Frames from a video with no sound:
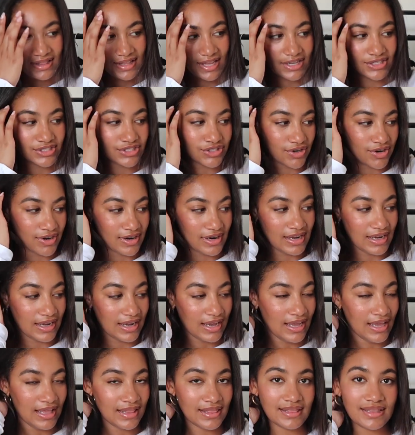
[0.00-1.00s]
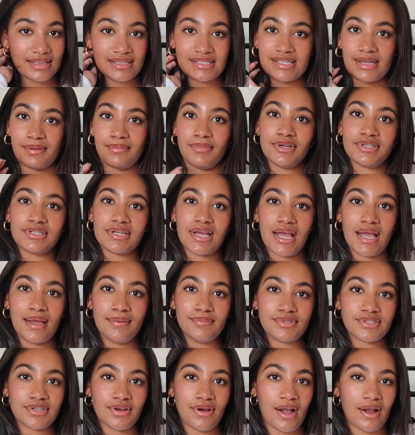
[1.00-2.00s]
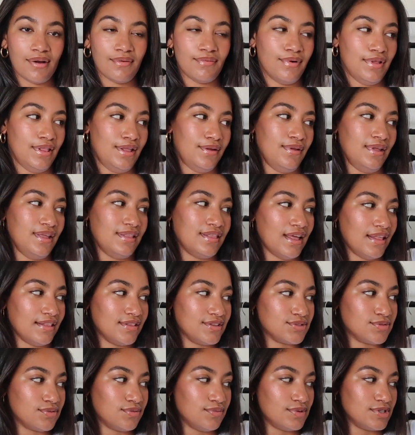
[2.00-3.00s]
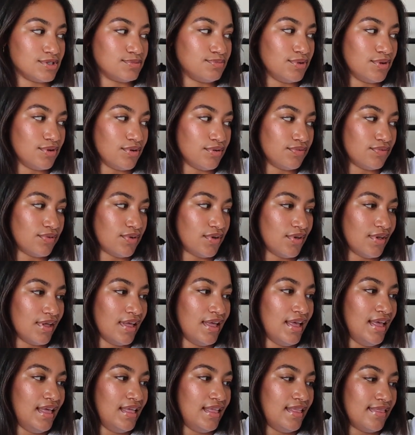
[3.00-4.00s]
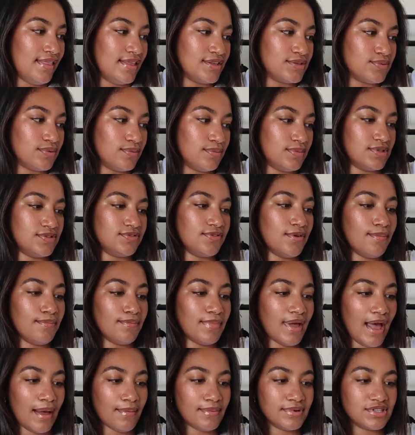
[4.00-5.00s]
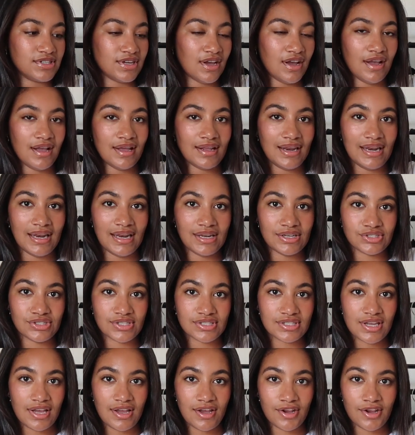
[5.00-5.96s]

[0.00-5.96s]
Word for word: like during the summertime. So I really, really thought this one was beautiful. This one was from Babaton and it's just